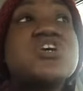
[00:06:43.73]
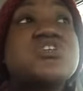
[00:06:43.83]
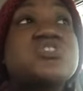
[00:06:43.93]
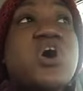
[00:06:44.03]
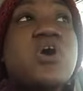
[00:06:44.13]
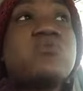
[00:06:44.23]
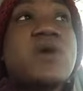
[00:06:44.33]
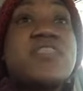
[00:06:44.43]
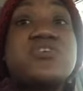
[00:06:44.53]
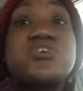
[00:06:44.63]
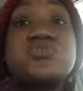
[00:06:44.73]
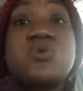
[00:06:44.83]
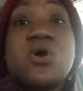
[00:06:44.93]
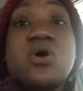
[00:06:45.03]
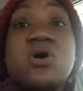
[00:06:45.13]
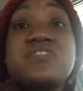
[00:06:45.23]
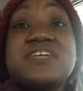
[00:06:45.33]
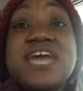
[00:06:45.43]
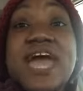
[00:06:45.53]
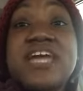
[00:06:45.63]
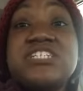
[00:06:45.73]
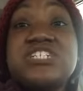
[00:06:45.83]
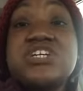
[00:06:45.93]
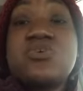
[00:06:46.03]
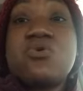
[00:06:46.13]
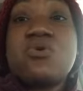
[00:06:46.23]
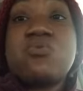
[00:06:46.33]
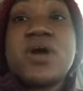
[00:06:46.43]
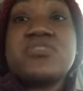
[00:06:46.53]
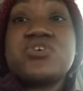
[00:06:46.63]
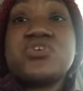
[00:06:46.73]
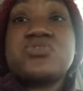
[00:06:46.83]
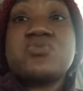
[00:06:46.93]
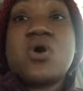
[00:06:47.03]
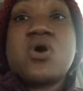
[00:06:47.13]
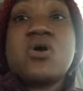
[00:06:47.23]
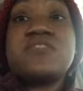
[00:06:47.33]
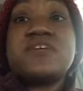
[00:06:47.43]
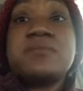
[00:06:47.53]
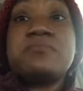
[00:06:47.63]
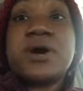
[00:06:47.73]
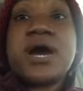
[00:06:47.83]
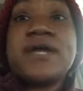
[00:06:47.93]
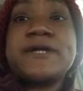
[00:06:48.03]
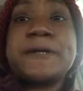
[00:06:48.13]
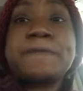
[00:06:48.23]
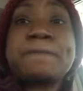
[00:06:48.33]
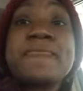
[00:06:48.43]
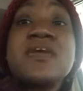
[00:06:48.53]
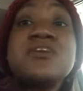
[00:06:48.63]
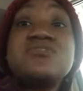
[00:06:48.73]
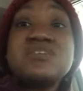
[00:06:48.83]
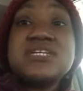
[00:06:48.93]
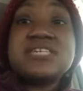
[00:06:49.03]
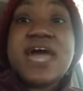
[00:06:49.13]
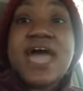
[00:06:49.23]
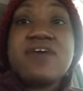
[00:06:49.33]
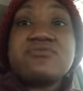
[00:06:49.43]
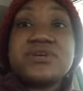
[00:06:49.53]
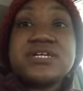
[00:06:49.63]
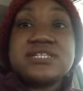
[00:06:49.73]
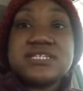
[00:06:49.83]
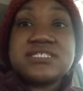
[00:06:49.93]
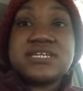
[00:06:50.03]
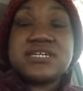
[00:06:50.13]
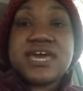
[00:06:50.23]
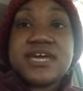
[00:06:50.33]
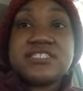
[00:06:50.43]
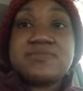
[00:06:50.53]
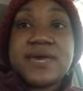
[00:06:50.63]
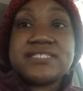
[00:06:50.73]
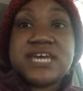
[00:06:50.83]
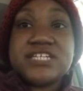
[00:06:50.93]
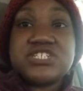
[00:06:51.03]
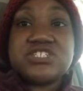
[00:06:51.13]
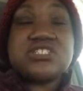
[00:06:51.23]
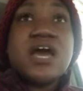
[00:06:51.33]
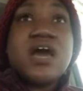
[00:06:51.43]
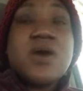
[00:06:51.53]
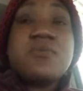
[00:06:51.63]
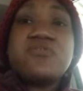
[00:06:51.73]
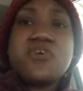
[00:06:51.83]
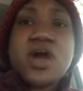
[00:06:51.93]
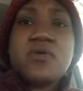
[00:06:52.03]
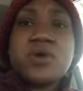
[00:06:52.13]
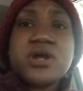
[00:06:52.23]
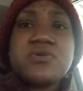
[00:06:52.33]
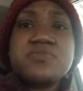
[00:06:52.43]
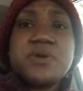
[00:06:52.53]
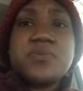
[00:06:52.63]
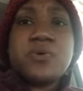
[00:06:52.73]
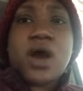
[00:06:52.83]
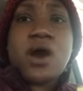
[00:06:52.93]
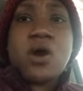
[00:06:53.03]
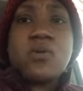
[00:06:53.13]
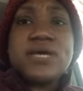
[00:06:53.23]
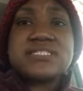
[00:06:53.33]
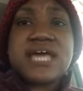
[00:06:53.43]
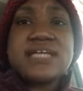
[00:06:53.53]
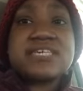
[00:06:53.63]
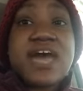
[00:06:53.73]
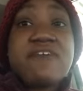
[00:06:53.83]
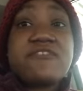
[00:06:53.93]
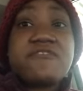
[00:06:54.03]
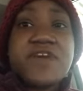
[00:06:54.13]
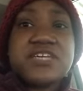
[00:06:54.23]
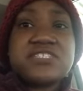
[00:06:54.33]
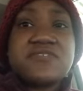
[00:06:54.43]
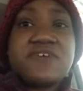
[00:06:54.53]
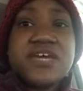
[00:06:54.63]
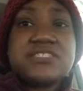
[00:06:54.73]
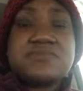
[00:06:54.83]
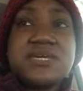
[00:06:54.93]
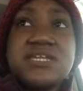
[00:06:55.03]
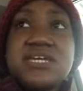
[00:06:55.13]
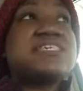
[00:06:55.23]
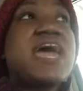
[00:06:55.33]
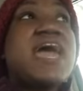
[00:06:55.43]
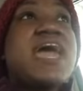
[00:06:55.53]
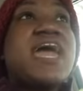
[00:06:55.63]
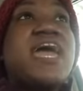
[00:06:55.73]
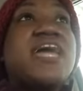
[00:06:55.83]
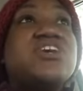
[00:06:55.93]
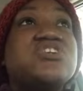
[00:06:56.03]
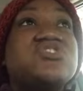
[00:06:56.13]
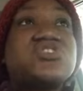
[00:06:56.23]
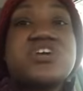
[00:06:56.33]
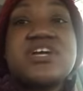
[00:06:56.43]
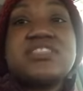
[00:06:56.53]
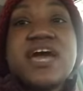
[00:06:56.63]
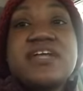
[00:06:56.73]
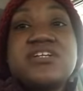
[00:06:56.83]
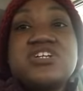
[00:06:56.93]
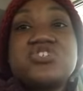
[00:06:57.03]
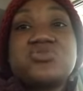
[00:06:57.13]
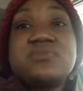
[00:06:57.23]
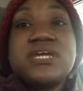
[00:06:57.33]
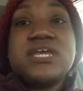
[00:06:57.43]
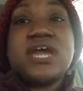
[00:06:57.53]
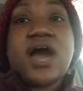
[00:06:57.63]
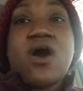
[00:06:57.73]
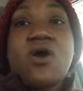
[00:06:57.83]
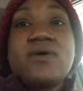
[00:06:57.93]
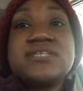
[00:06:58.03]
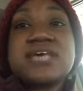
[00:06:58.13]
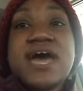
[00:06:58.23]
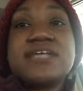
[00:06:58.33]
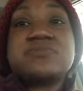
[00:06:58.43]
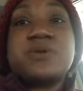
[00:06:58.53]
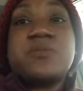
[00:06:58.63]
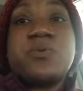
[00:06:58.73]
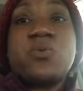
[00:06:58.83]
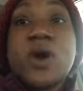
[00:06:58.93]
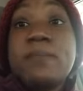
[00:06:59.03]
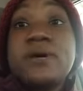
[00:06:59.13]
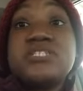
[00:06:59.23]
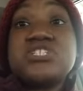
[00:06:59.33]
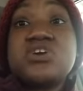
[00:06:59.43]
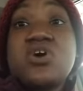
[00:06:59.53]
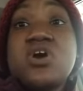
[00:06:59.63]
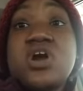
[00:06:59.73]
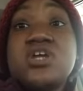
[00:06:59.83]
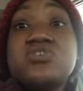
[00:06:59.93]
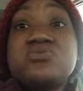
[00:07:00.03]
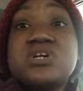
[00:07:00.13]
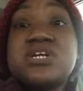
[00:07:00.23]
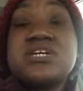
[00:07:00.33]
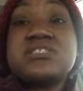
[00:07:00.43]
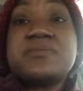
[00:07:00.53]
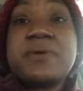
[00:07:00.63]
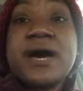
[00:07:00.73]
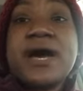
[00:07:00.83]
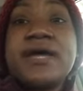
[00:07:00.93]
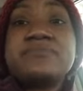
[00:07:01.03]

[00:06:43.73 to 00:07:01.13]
So whether you are the agent or whether you are the buyer, you need to have realistic expectations. Before I work with people, I always like to have a face-to-face meeting. And during that initial meeting, I always ask people, what budget are you looking to buy?